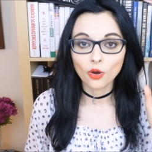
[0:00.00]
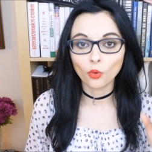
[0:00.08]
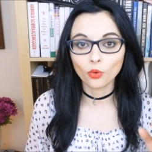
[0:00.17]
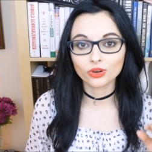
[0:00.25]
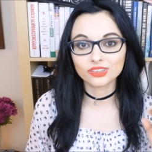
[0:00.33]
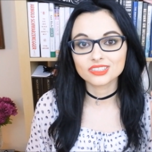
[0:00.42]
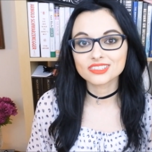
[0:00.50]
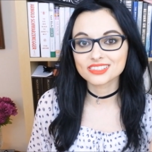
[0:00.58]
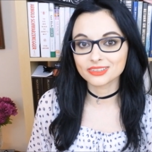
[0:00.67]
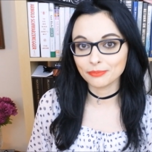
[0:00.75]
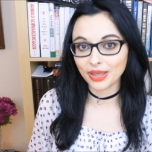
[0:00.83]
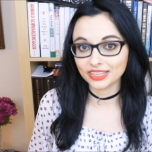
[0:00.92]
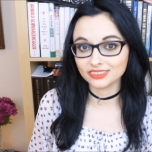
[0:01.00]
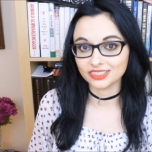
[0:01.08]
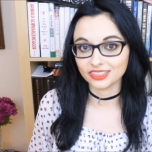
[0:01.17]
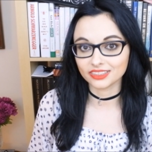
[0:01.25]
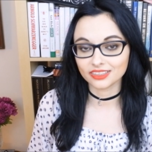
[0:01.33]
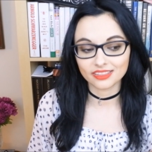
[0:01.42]
or
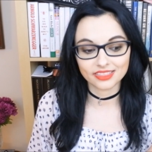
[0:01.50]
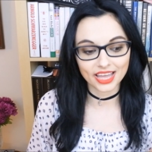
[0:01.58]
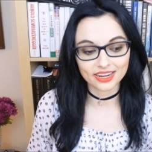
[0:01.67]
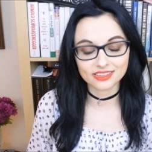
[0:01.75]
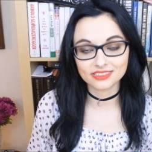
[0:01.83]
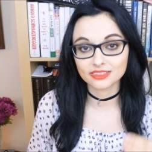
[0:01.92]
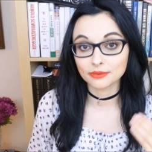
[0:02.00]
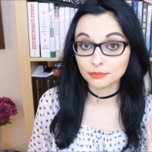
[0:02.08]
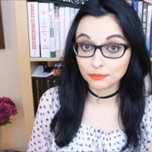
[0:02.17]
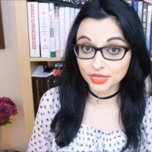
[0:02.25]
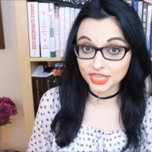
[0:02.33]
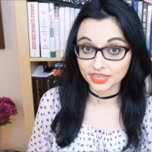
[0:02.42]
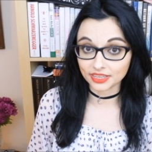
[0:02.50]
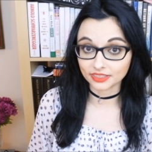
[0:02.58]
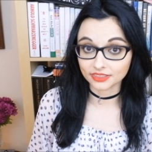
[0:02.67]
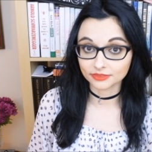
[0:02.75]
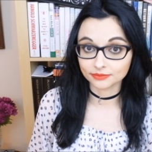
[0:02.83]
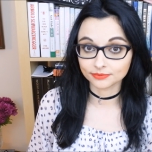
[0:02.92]
semantic, that is
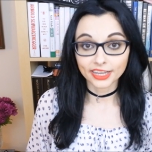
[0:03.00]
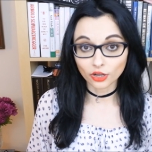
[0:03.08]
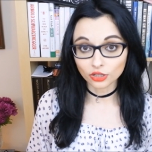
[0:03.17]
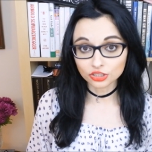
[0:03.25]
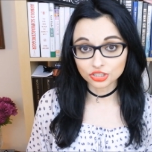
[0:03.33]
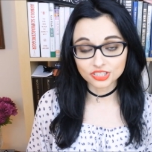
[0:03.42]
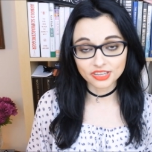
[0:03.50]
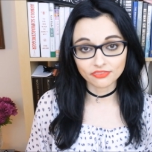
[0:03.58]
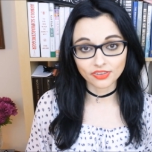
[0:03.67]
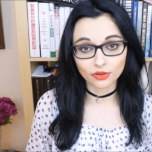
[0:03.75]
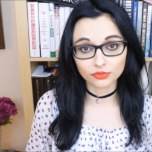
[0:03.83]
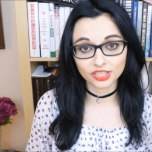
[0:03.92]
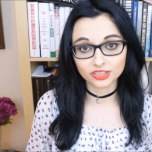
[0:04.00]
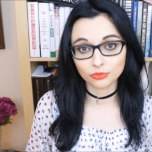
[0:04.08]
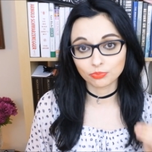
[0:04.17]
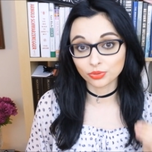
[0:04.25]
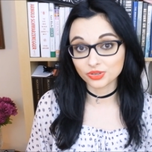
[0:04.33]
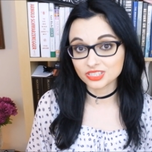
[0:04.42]
meaning. Psychologists have found that the
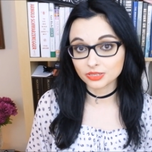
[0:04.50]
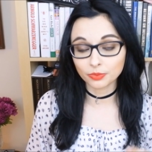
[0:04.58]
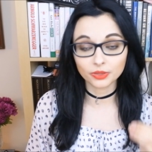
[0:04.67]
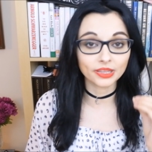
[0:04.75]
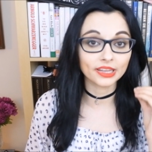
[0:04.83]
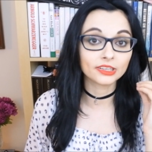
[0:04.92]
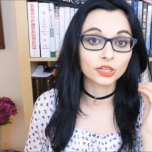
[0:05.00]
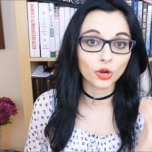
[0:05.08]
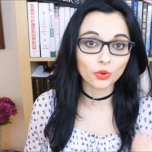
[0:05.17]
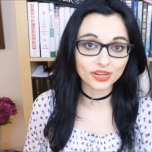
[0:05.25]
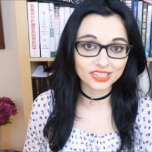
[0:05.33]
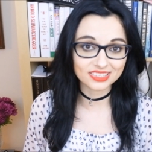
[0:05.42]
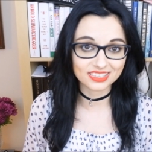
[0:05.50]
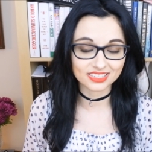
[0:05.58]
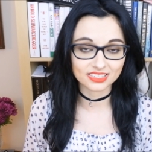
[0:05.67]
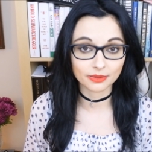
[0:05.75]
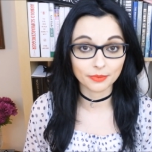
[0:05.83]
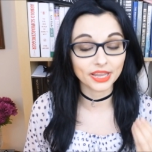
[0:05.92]
principal encoding
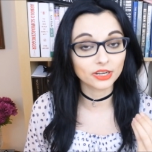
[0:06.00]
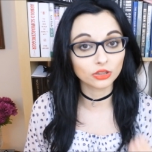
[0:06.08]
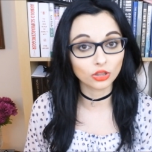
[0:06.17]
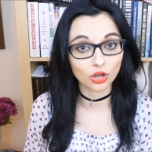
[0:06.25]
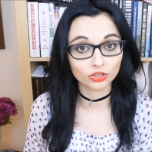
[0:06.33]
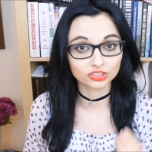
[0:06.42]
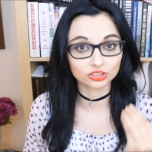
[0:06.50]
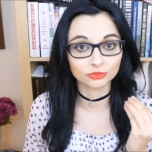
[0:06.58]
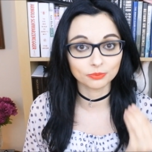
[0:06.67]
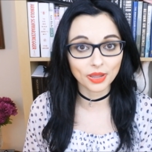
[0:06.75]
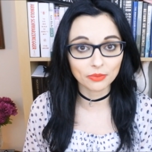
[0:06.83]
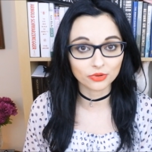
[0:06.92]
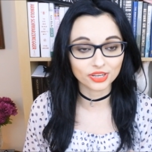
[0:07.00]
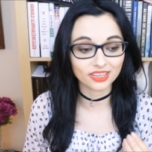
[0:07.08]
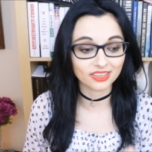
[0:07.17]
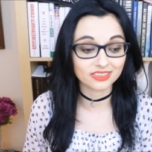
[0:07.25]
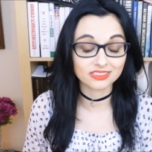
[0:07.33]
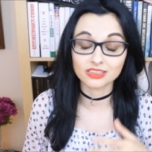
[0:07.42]
system in long-term memory
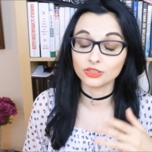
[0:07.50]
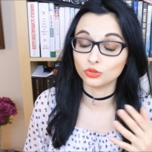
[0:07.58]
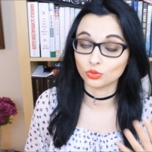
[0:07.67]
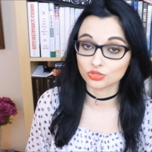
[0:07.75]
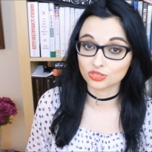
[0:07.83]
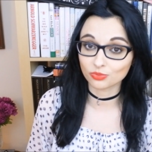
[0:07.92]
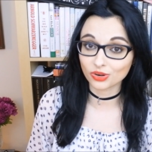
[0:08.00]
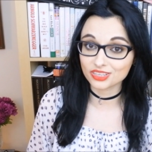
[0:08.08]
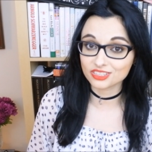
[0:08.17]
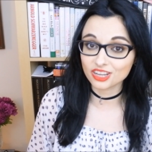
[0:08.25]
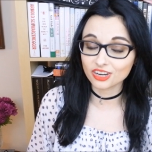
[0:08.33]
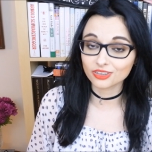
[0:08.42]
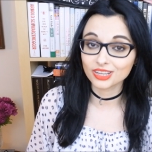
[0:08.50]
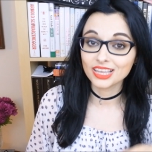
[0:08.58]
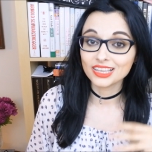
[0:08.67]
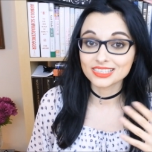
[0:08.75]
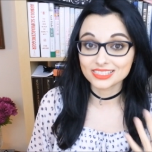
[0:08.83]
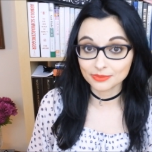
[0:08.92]
is, no surprise there,
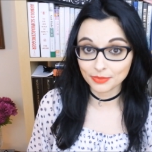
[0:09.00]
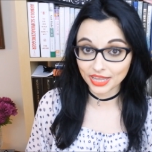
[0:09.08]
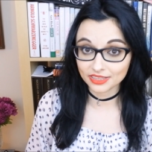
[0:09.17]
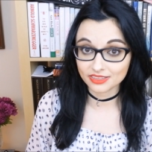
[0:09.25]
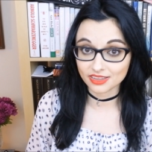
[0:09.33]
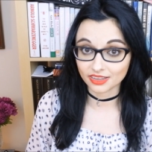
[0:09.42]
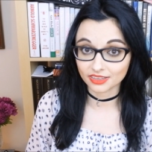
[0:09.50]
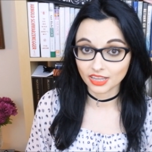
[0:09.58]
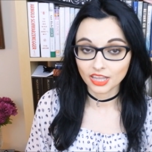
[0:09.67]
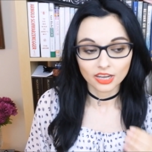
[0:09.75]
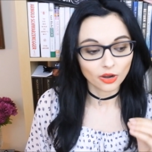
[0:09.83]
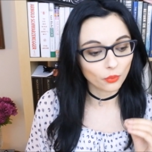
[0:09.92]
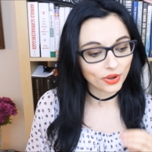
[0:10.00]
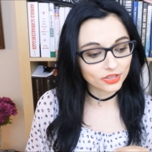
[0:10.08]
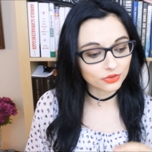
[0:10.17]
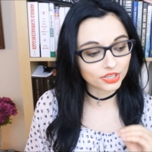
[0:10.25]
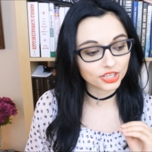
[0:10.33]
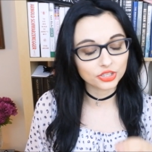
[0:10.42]
semantic. A way
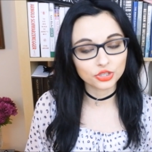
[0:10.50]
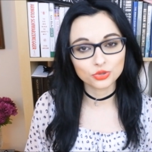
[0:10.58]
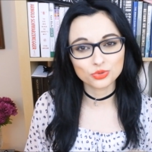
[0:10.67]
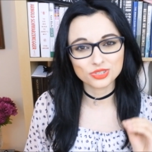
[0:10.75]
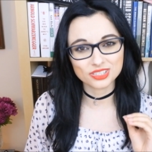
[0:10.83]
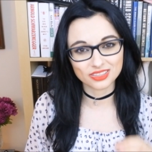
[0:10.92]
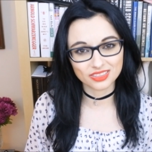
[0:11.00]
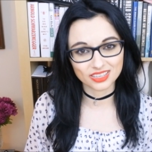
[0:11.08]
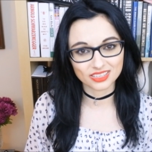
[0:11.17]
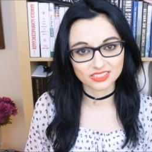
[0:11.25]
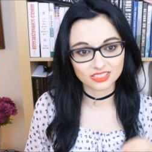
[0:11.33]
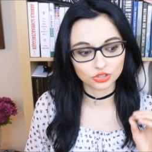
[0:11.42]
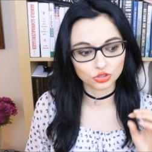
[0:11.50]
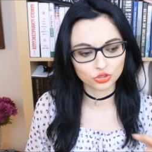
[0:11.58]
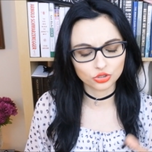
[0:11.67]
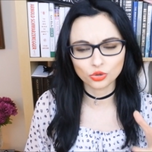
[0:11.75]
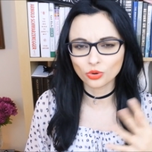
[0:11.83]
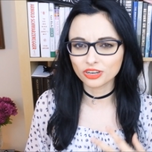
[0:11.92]
you can use this
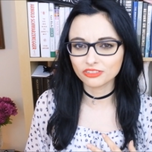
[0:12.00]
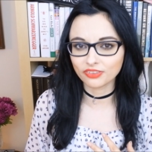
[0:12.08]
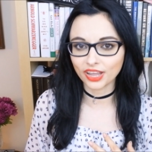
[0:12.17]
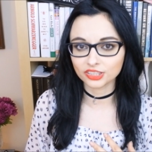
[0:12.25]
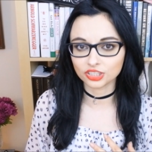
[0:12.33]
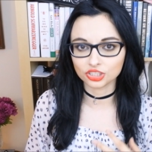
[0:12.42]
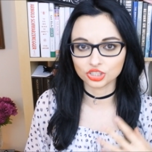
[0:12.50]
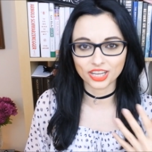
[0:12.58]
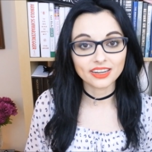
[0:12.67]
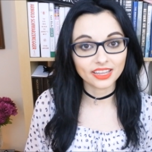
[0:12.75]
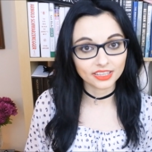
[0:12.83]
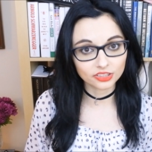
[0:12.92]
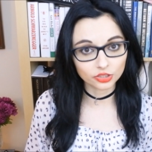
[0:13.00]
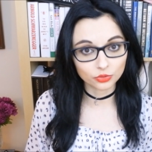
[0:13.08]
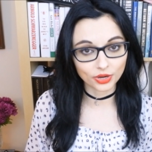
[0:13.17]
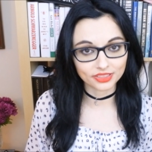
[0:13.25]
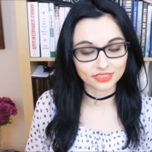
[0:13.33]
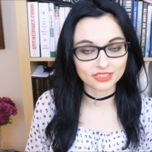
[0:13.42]
to your advantage and
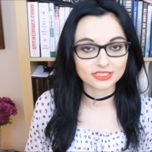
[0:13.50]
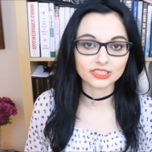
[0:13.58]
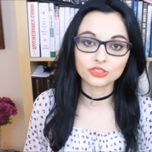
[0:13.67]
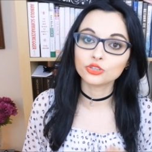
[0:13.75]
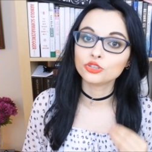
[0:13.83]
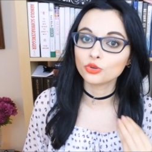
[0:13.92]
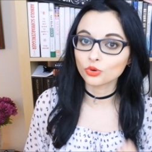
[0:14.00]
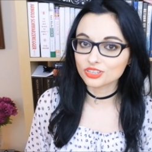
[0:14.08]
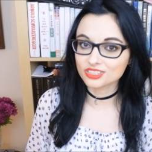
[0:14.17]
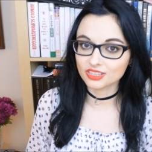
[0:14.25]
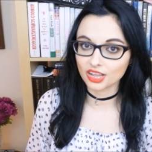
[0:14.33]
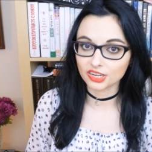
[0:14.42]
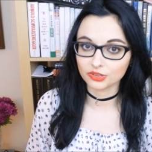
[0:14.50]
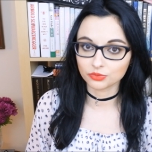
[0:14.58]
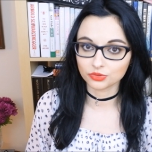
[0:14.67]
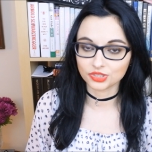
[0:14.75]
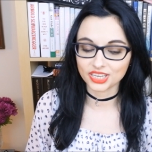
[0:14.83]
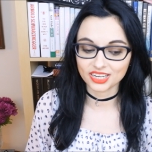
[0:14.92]
integrate this into your study
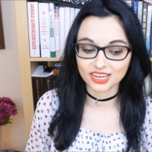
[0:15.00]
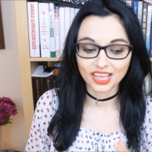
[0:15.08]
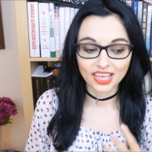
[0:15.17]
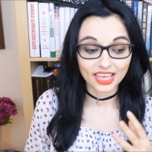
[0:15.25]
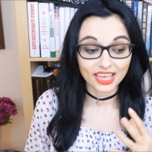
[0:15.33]
routine